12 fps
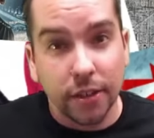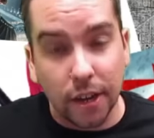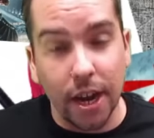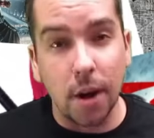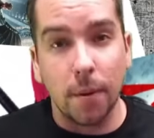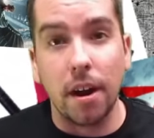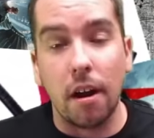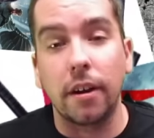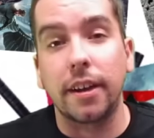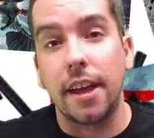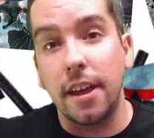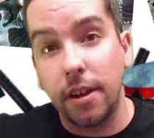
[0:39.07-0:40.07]
So here we
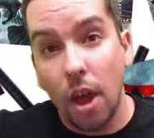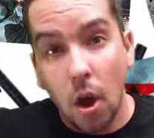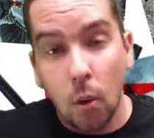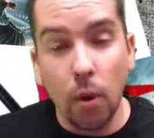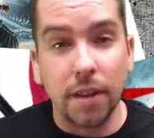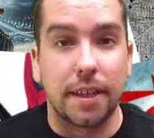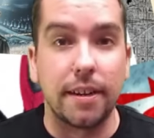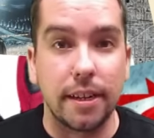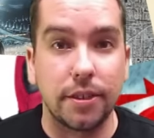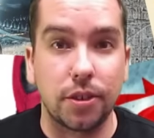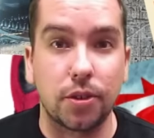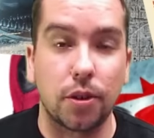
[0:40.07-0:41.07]
are again with the
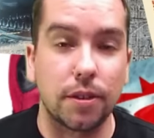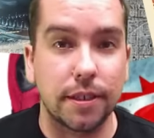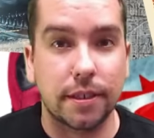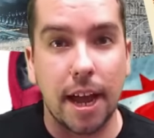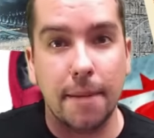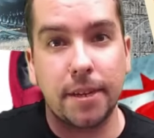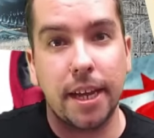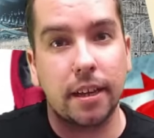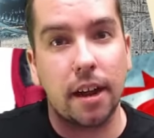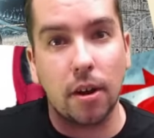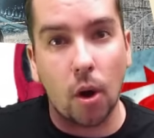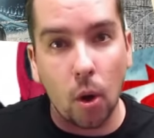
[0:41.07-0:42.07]
Ninja Turtles, this time
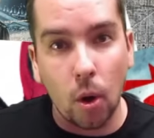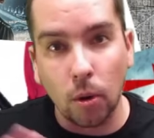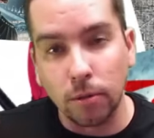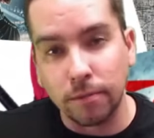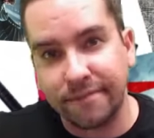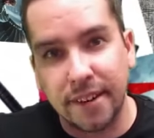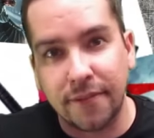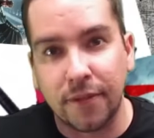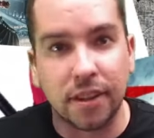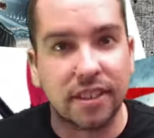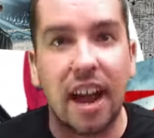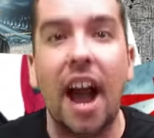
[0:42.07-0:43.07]
taking on a whole
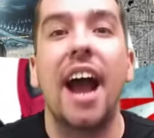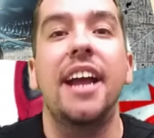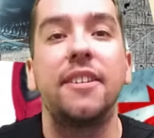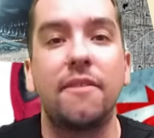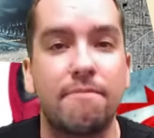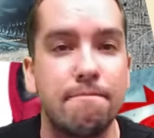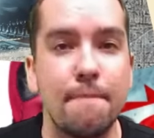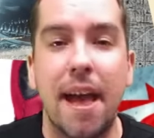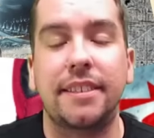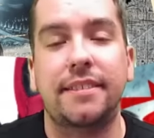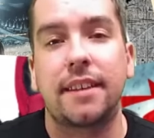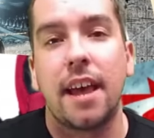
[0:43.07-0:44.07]
different kind of
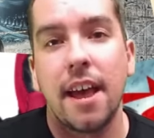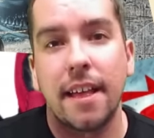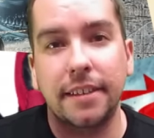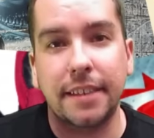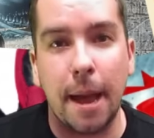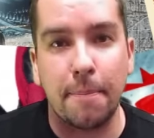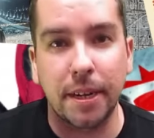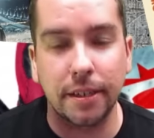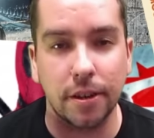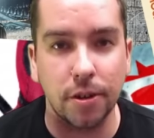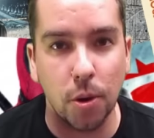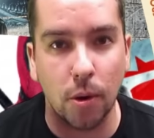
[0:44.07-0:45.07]
mess that's happening
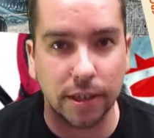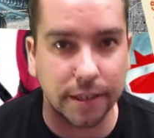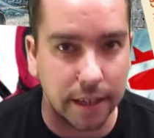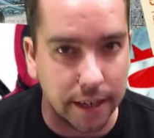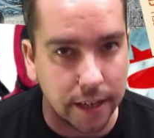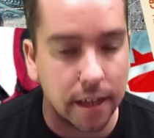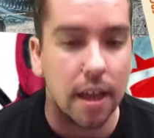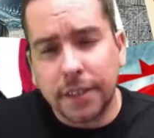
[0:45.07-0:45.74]
to New York City.